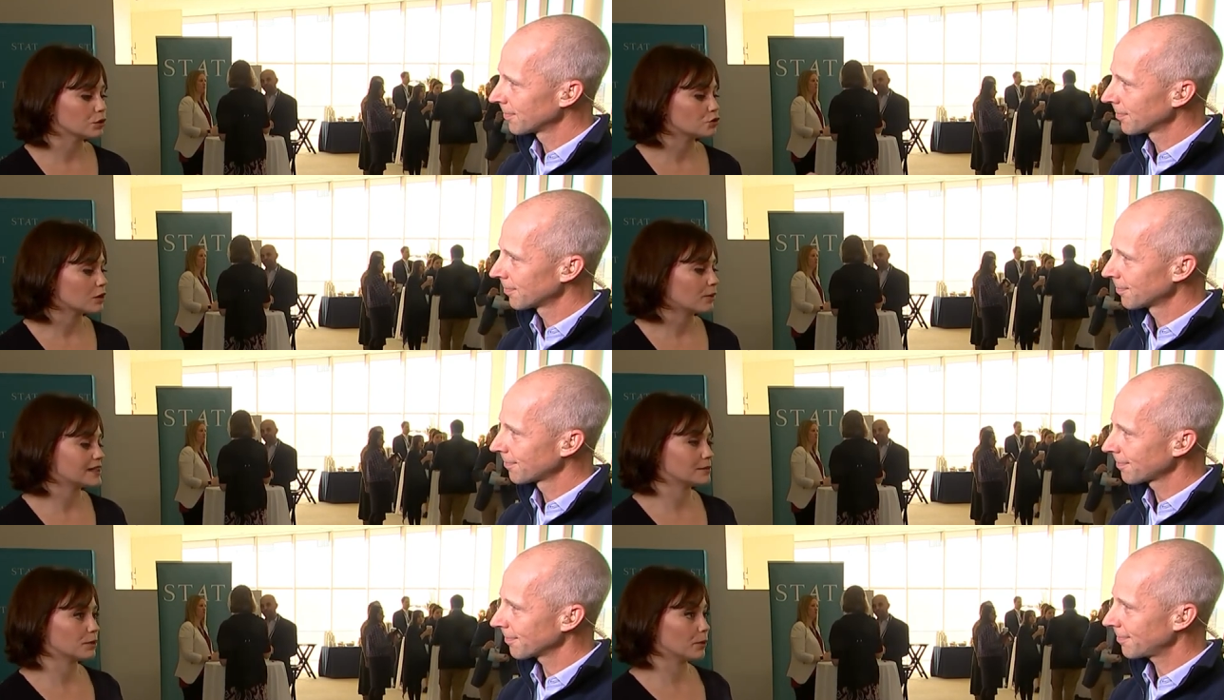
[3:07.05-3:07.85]
Speaker 1: drug
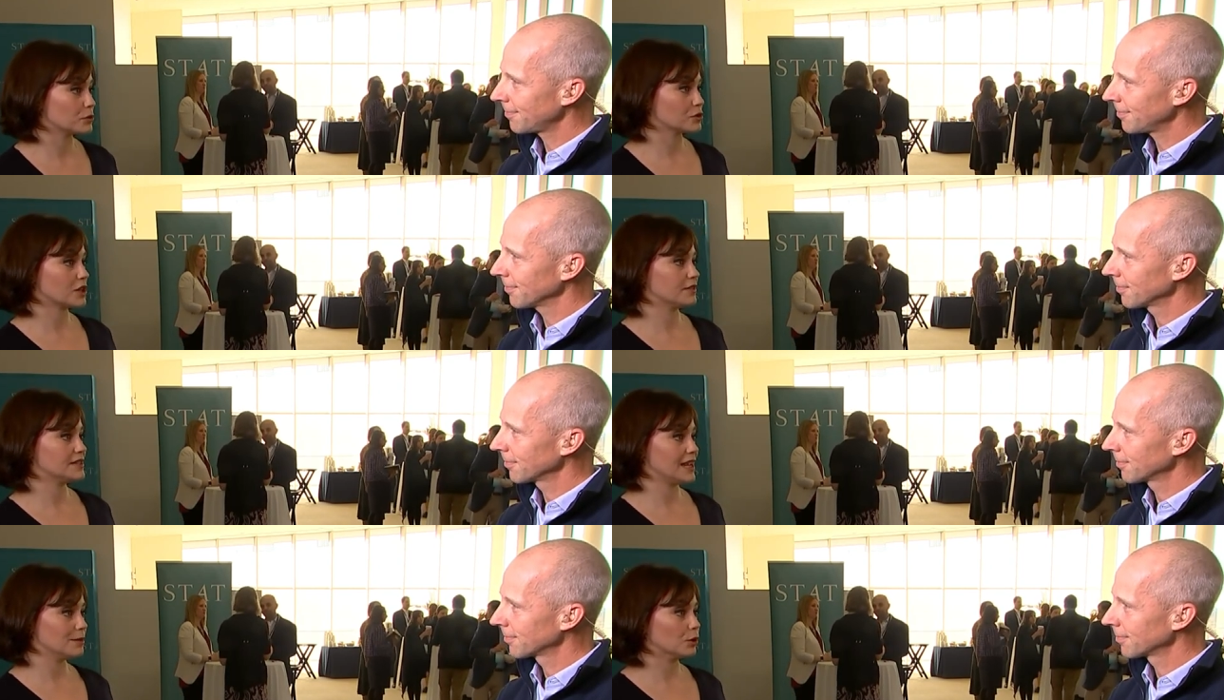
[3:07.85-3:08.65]
pricing proposals on the
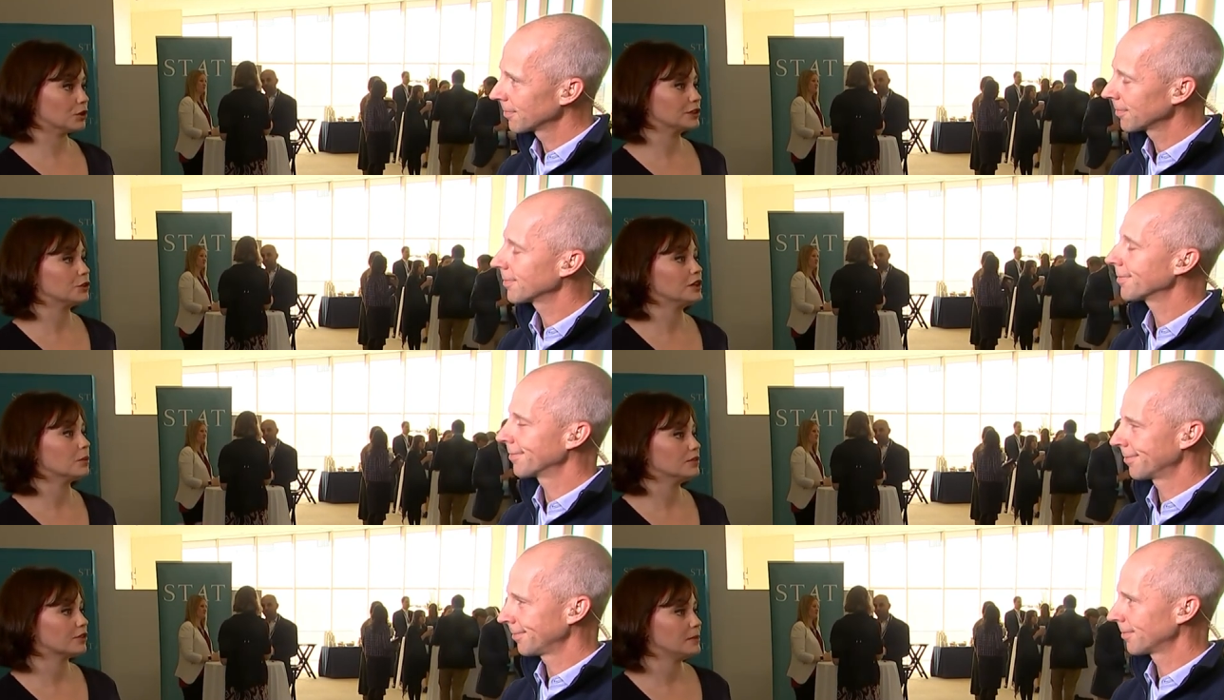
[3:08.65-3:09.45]
table, including
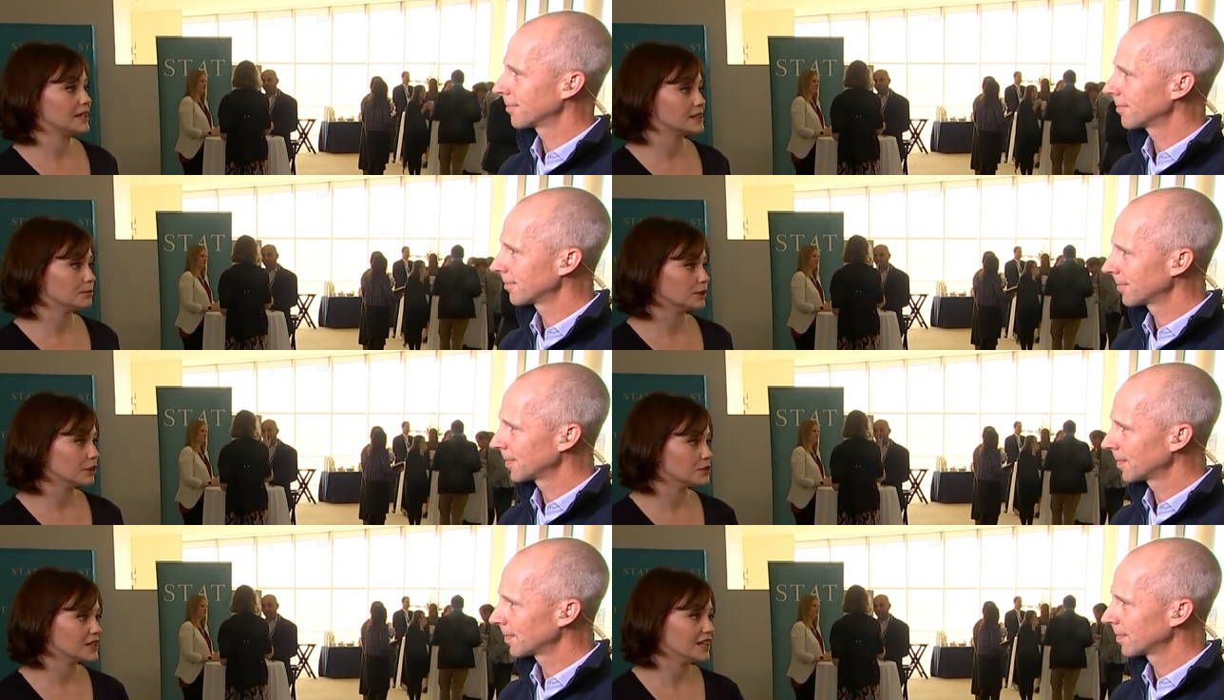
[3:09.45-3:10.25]
one from Nancy
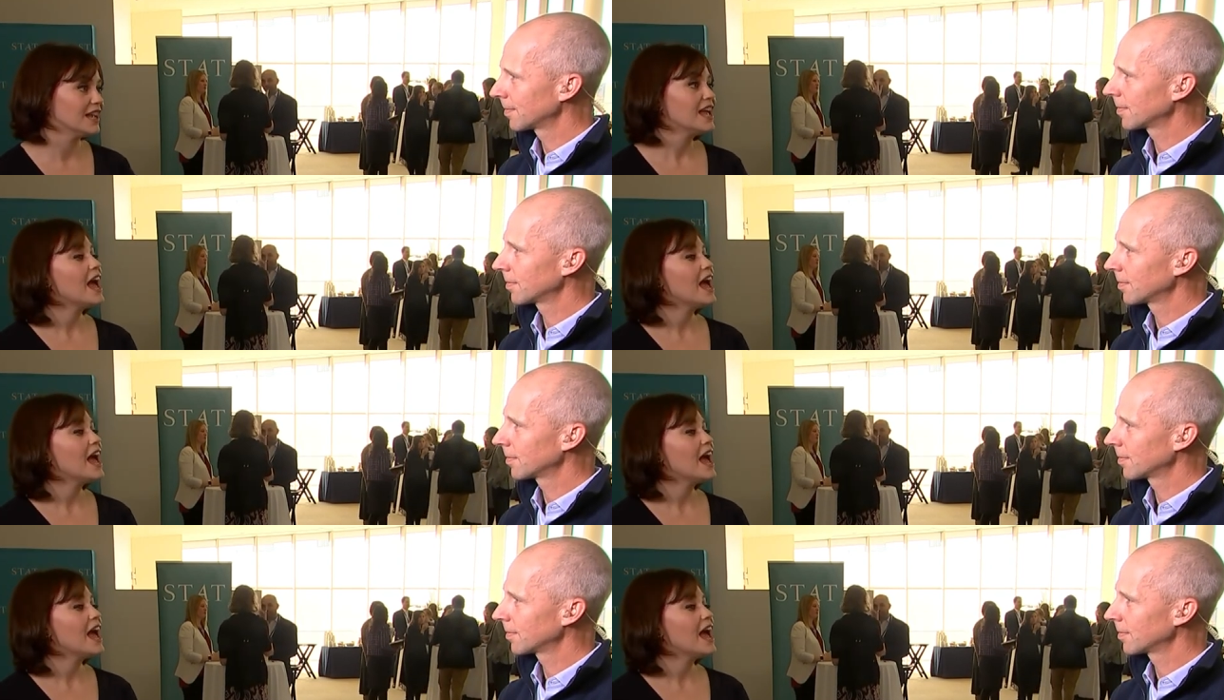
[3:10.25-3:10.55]
Pelosi,